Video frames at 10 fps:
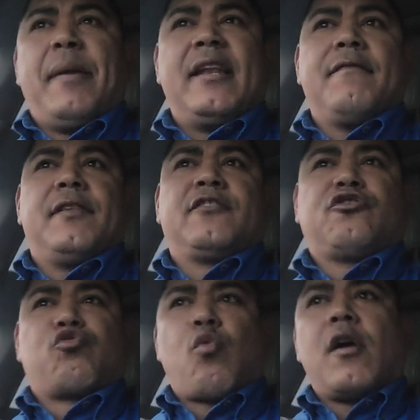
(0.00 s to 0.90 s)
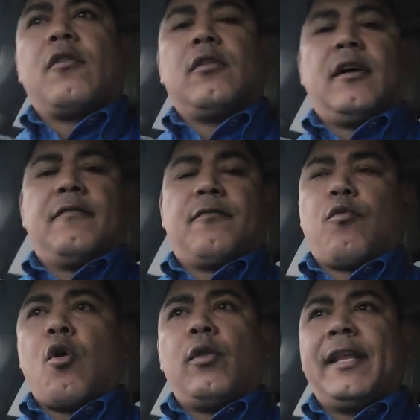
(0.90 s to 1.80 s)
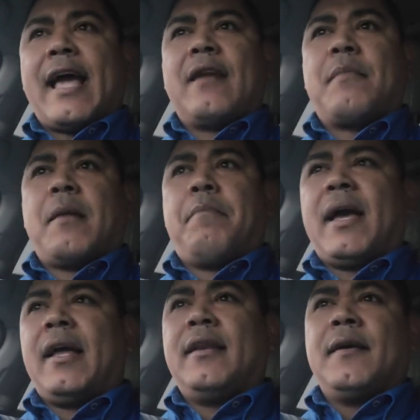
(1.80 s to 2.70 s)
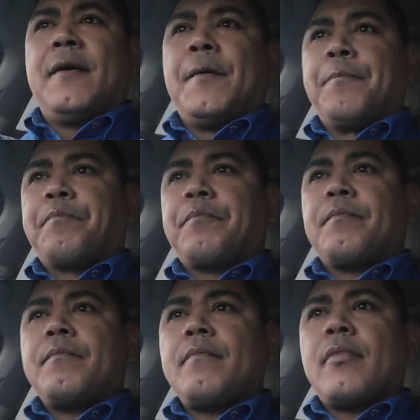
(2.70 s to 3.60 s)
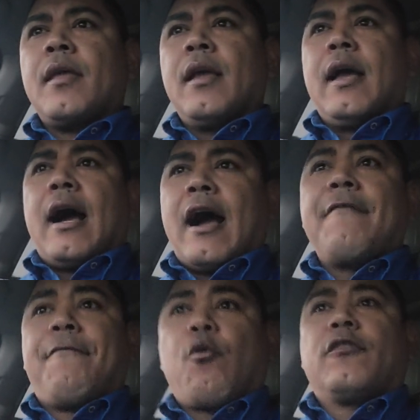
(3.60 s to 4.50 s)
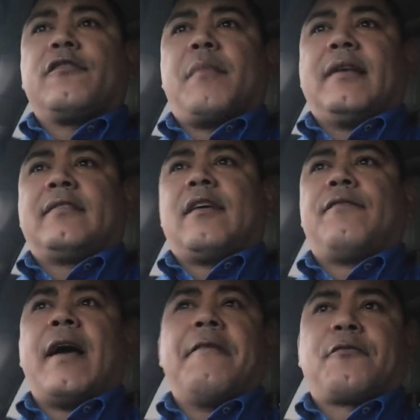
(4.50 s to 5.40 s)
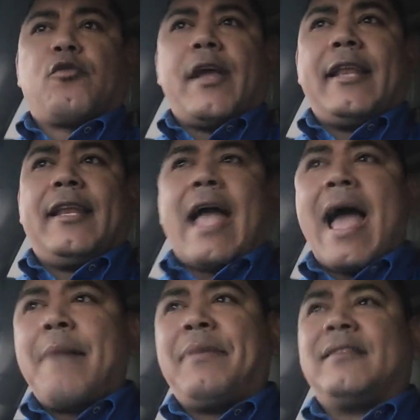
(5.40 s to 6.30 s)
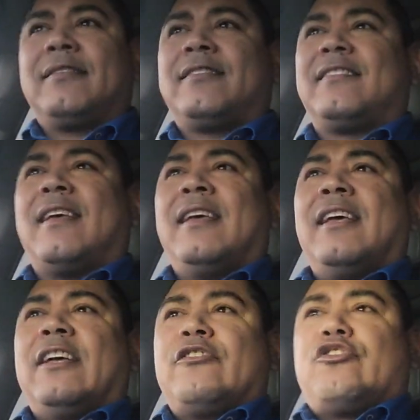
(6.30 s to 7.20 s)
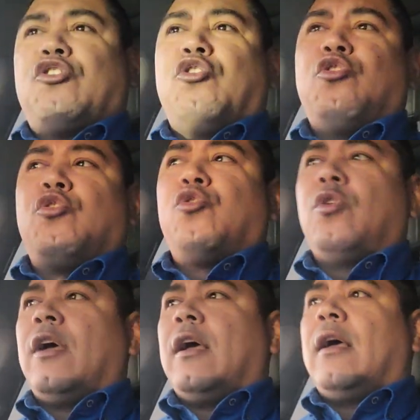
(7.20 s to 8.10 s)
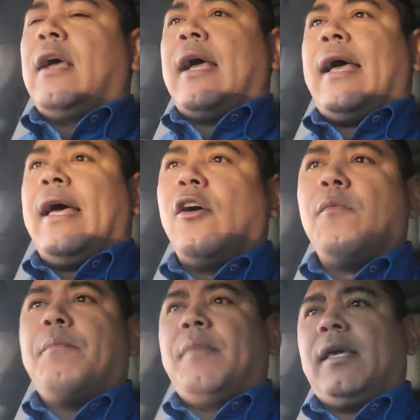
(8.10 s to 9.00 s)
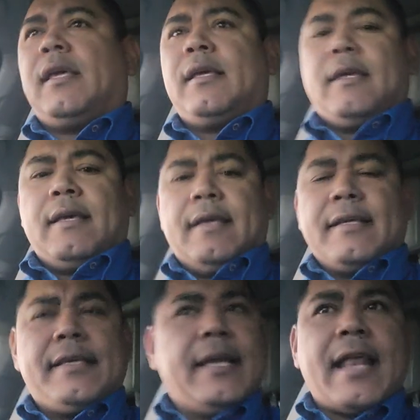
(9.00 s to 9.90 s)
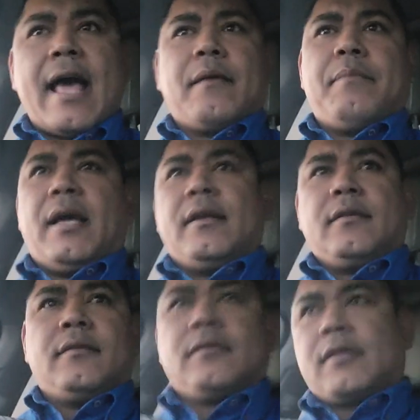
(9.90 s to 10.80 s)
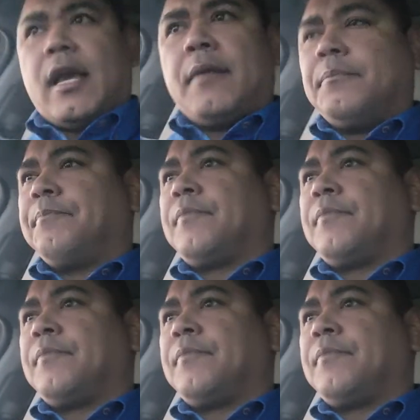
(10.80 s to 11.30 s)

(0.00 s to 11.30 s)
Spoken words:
of the struggle of rolling out of my bed, I force myself. I have created habits to help me get out of bed. Okay?